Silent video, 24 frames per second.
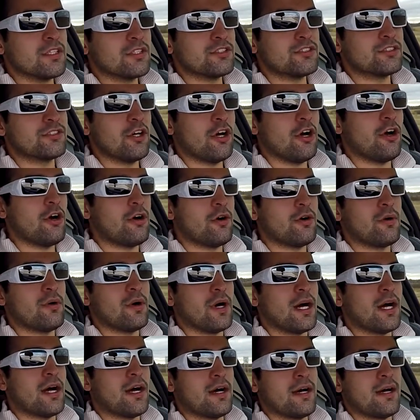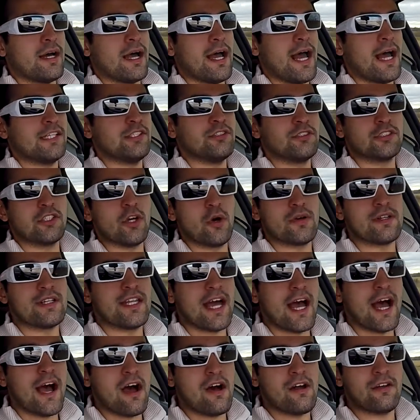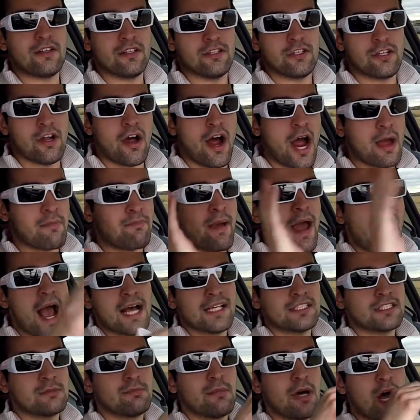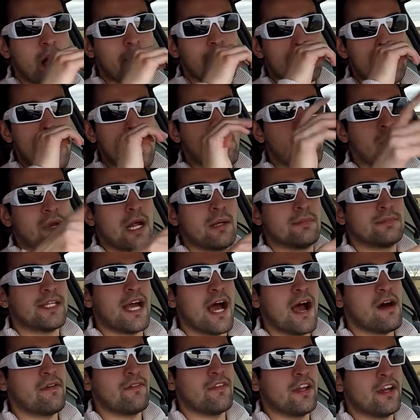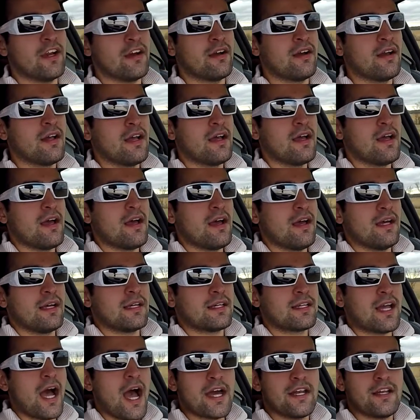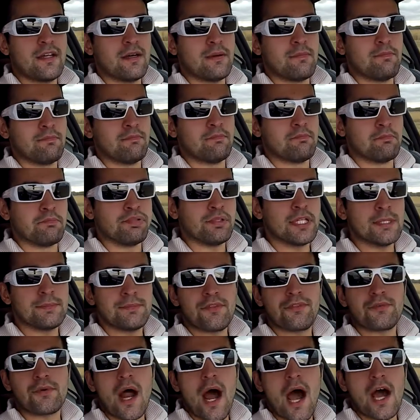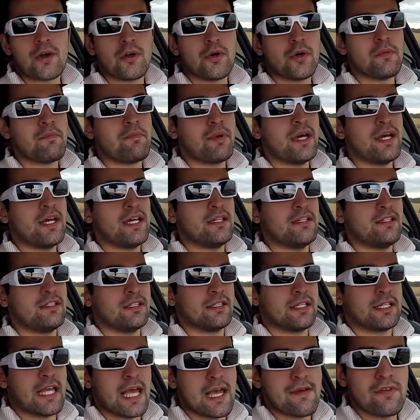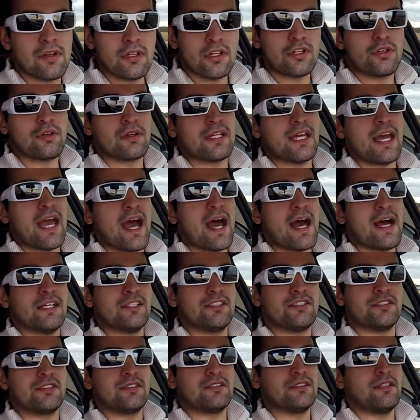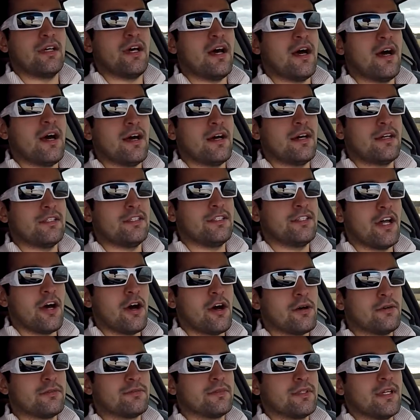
So uh, as he was slowing down, you know, I passed him up, and I, when I'm down there, kind of flipped the throttle a bit, gave it a little gas, uh, you know,